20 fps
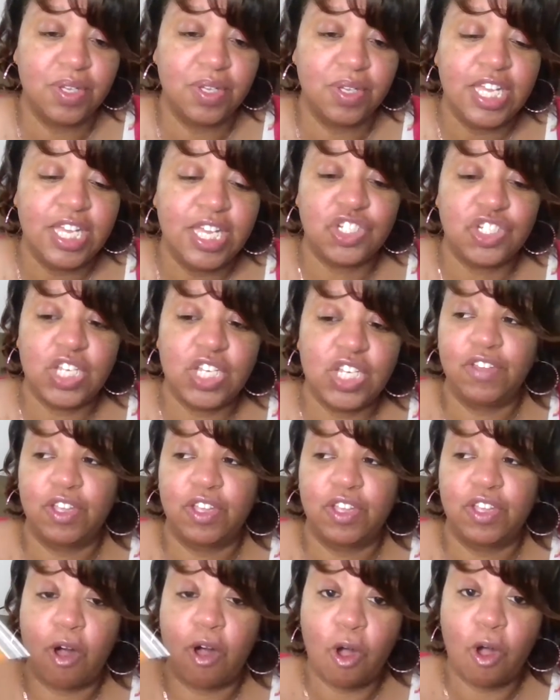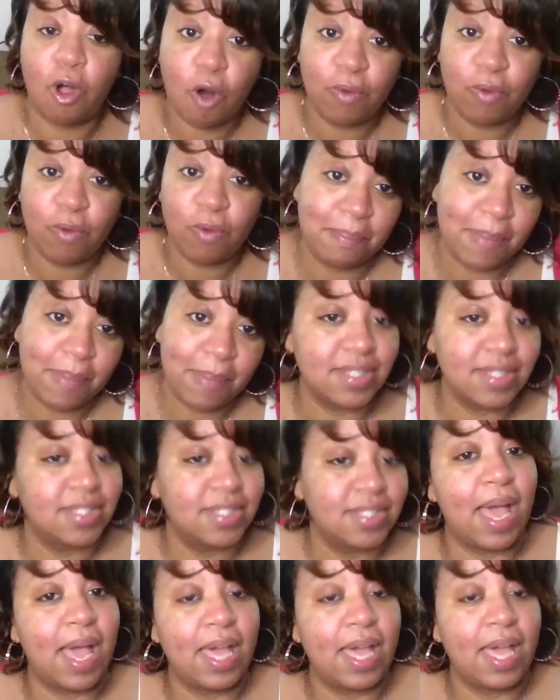She have you go all the way back to the
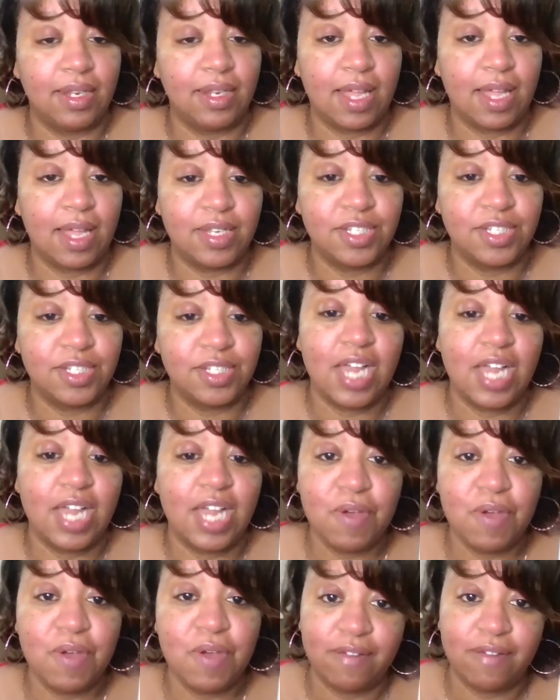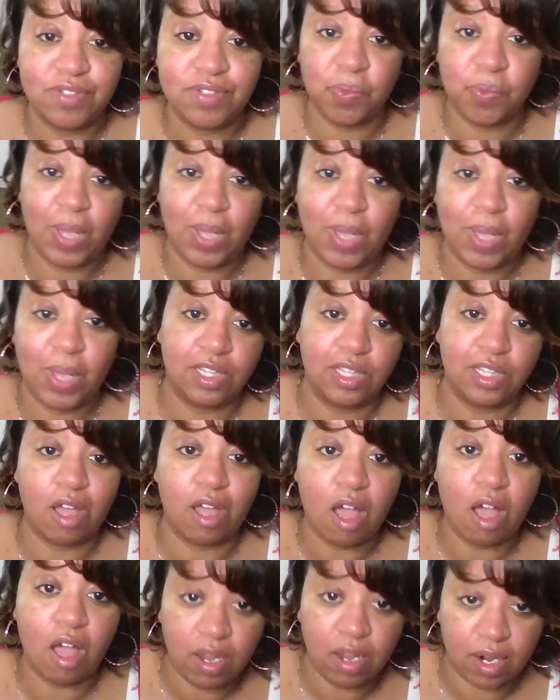back of the line. So now you have to wait
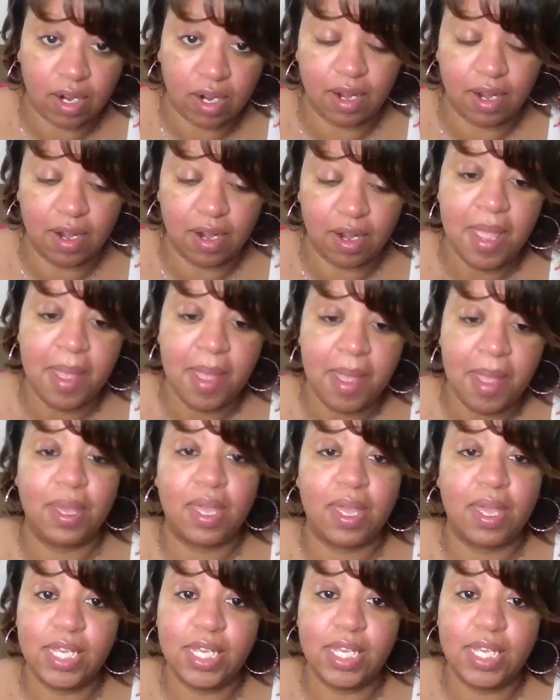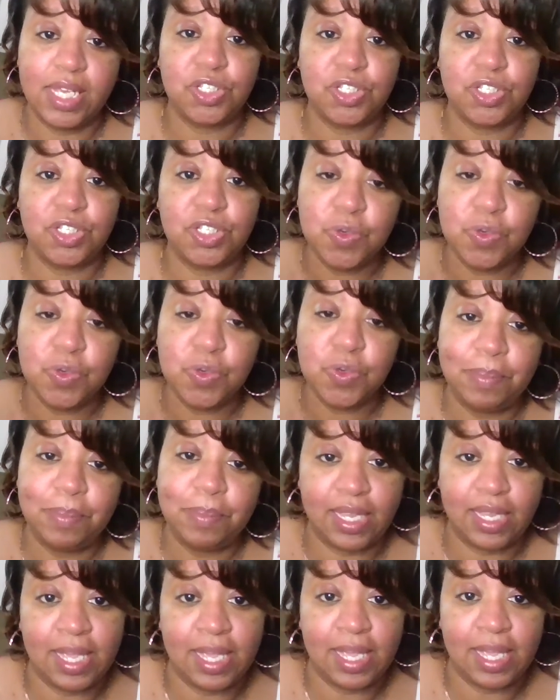longer because you were being
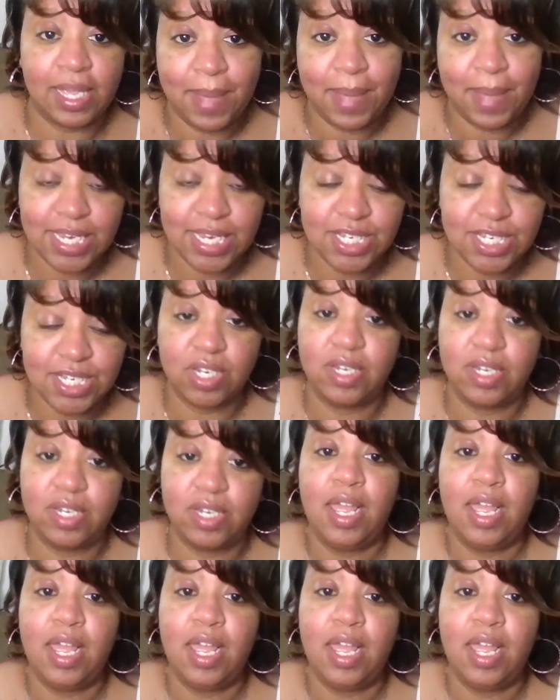impatient